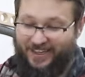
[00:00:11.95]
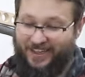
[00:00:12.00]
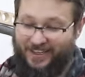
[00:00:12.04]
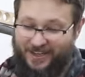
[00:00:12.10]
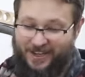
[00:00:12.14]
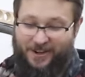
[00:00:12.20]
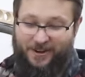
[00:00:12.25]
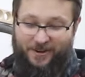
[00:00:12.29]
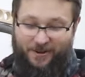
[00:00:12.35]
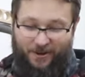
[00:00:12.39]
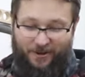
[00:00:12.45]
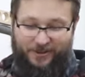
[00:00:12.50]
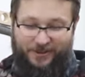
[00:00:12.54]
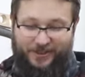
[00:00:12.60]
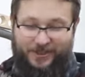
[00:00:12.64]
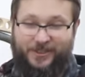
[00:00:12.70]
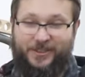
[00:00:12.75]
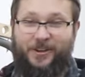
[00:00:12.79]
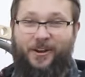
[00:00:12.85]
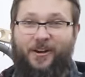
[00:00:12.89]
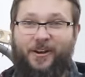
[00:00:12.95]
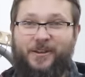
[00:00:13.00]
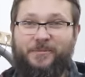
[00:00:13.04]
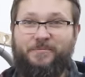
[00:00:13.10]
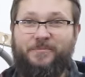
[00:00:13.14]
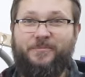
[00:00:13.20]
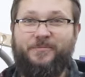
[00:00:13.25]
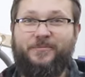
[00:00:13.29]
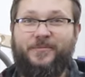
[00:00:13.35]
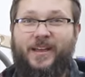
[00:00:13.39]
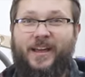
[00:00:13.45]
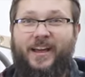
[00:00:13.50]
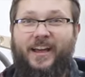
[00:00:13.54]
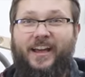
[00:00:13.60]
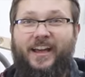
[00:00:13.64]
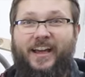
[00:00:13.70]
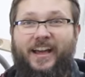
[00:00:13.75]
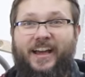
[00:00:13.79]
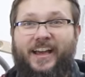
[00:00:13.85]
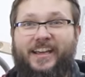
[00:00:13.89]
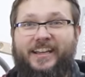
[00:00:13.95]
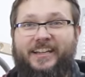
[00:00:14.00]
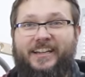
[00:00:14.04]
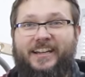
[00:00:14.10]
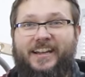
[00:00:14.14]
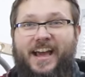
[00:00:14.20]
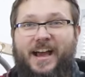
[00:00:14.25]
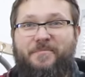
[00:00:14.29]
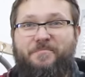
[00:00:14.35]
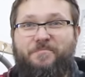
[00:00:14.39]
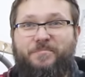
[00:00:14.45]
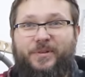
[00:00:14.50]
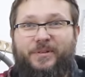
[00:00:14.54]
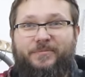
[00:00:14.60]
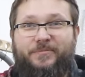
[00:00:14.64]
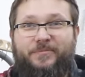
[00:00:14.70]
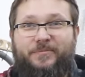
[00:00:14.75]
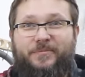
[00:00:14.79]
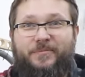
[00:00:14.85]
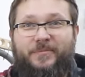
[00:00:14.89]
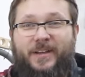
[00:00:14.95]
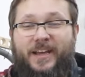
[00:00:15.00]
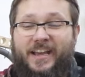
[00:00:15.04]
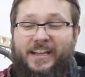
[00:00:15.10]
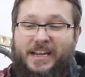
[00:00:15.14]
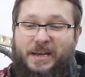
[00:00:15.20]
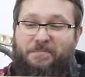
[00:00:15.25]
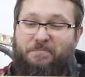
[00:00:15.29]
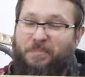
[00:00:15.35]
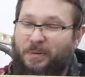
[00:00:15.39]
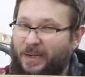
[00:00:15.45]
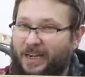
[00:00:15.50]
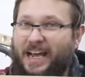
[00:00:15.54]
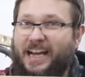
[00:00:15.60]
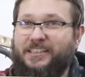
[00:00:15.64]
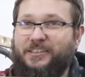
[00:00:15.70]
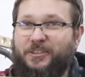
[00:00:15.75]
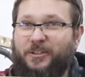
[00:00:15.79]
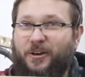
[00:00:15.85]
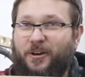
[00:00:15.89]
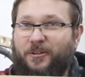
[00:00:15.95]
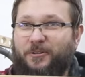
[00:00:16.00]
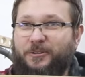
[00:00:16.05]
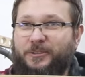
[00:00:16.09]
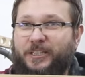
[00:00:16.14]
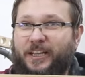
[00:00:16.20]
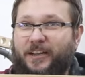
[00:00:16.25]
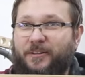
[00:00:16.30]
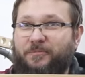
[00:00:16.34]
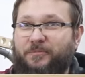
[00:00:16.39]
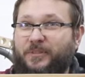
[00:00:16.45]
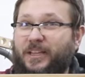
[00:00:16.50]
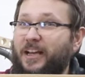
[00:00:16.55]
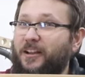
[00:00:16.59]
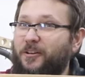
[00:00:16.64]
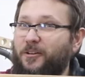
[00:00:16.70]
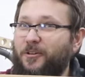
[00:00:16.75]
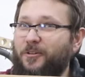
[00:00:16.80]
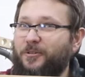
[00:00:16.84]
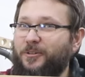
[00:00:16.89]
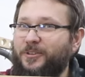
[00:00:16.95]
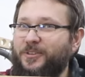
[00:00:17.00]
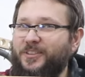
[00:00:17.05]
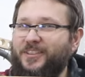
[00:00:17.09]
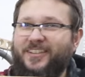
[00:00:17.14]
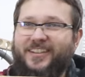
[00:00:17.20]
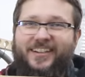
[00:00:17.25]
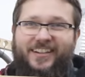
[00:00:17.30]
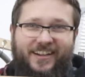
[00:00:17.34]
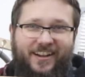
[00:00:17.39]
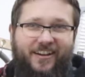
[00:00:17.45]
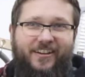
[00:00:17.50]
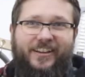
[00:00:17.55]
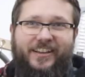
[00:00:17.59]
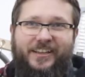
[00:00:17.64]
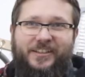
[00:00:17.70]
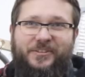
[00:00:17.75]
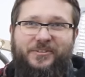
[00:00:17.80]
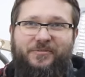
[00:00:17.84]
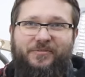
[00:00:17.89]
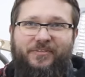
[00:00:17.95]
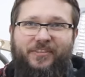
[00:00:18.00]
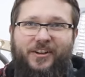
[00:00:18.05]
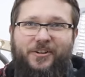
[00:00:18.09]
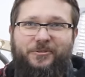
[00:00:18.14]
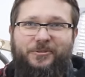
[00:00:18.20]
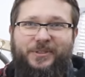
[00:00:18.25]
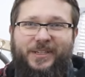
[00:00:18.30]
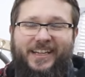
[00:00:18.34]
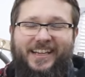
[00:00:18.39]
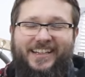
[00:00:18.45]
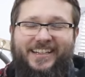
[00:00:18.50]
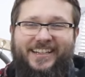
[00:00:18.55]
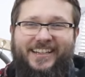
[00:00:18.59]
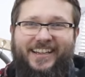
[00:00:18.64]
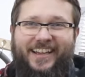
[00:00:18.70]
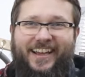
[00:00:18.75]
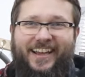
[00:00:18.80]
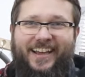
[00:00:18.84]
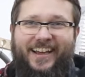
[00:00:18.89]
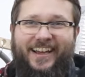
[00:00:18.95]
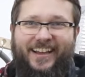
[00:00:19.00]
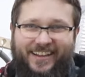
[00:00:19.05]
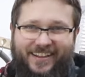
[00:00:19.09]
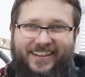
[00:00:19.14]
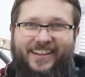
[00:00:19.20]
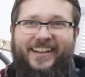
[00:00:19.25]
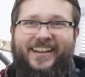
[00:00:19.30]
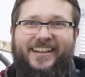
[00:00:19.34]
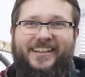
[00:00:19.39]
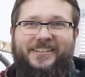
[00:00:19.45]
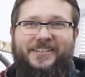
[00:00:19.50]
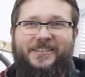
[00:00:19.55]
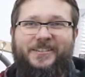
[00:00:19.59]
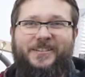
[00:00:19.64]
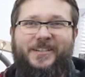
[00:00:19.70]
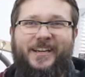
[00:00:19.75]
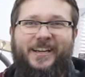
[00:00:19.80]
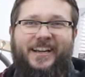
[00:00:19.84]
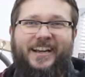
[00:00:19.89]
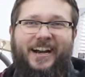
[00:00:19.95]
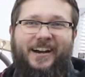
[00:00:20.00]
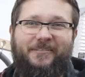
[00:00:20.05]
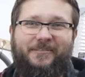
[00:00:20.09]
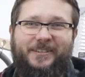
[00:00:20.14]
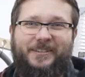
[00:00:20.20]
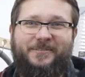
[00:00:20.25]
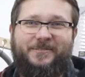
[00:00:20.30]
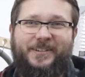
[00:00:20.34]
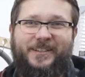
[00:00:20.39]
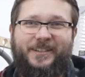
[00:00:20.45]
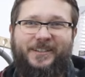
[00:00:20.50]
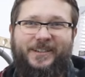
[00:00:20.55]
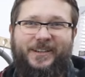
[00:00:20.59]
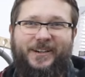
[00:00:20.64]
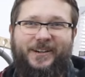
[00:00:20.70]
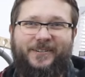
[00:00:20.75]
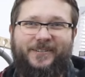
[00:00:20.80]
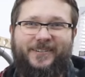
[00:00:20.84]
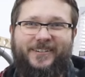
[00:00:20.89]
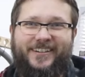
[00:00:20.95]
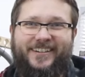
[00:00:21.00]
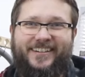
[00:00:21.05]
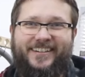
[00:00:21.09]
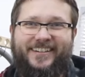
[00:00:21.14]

in a long time. A lamp and a plant holder that looks like it's floating in the air. Check out the video.